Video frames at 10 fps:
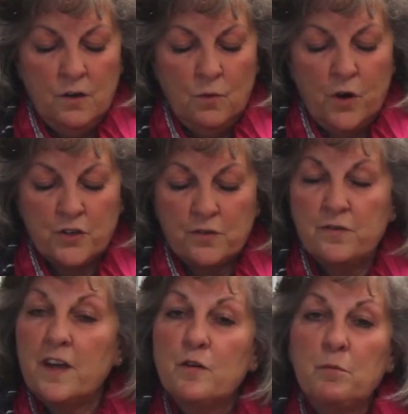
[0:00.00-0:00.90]
Where's your
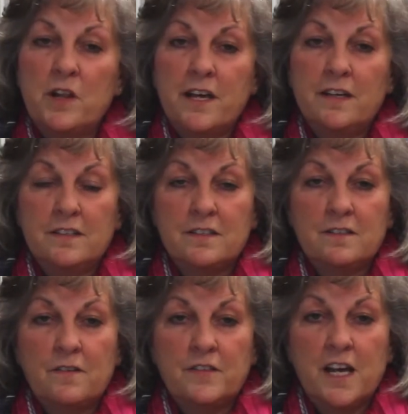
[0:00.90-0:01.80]
favorite blanket and
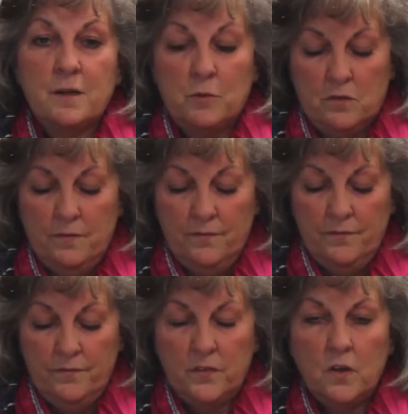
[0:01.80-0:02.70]
stuffed animal?
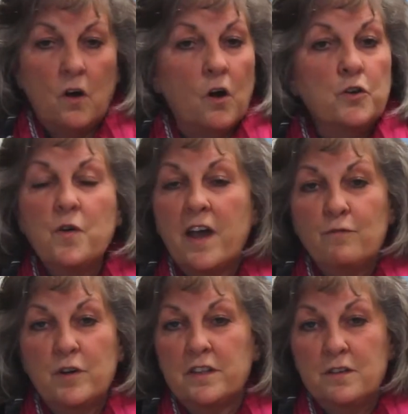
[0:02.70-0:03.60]
All you have
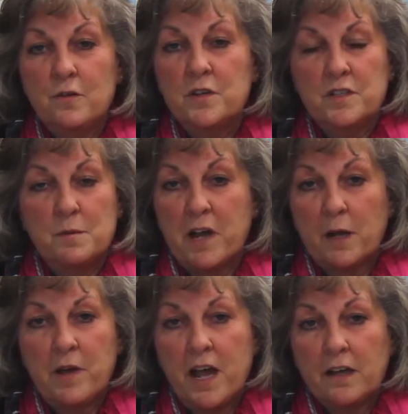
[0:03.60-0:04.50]
with you is the
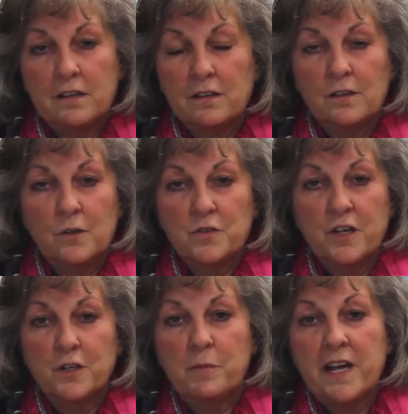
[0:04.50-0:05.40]
backpack and the clothes
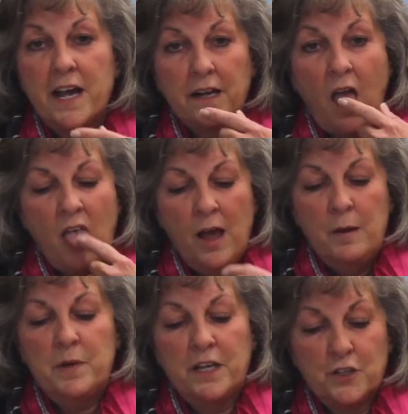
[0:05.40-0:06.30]
on your back
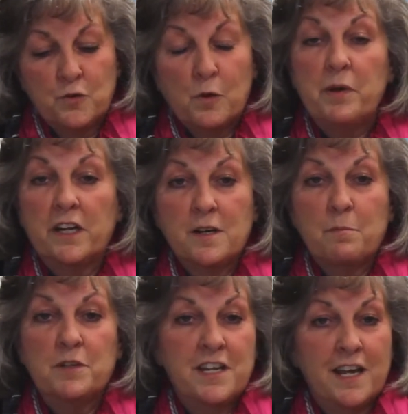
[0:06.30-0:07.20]
because you were picked
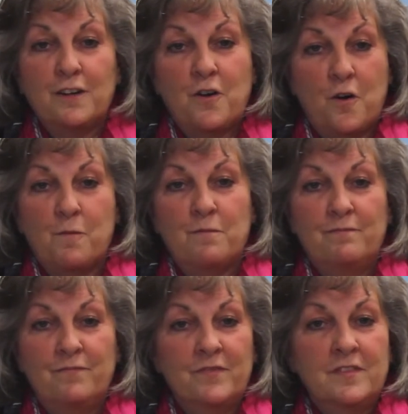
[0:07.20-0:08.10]
up and taken home
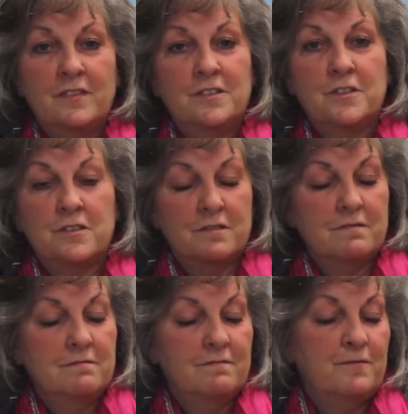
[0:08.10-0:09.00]
to
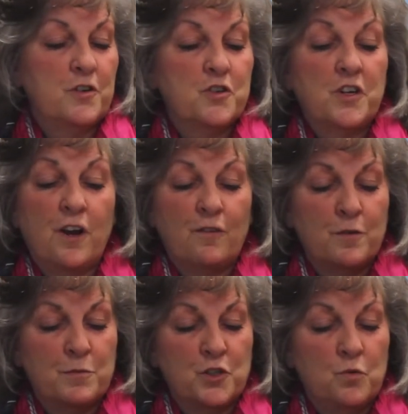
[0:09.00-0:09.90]
foster care
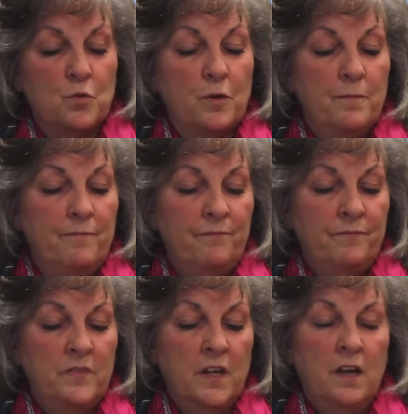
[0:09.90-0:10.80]
from school.
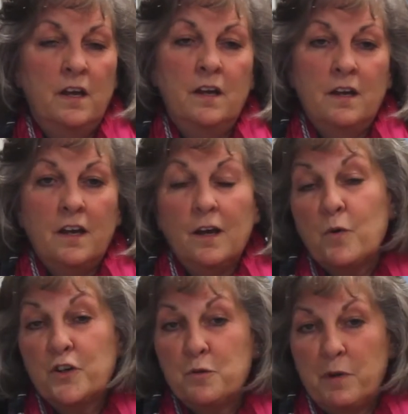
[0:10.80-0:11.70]
And
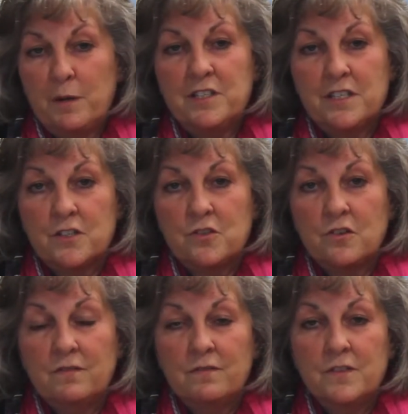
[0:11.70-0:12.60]
where's your baby
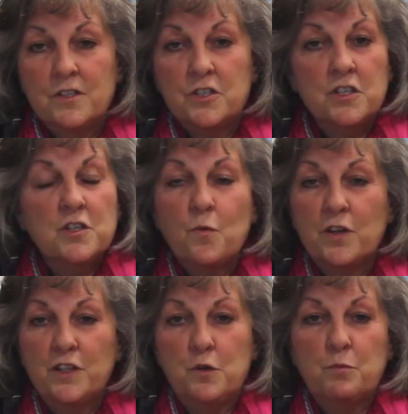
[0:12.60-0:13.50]
sister? She's the
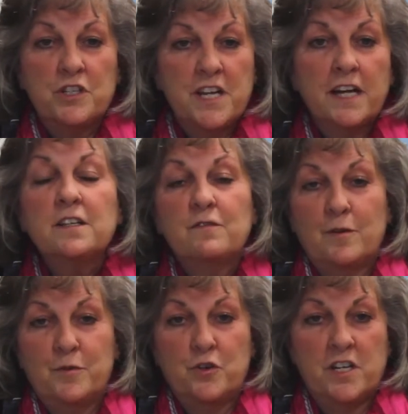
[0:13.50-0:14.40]
one that you protected
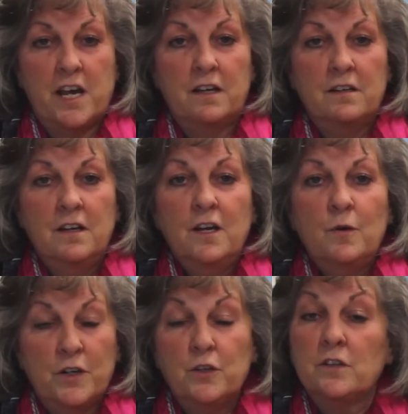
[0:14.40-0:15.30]
from your dad when you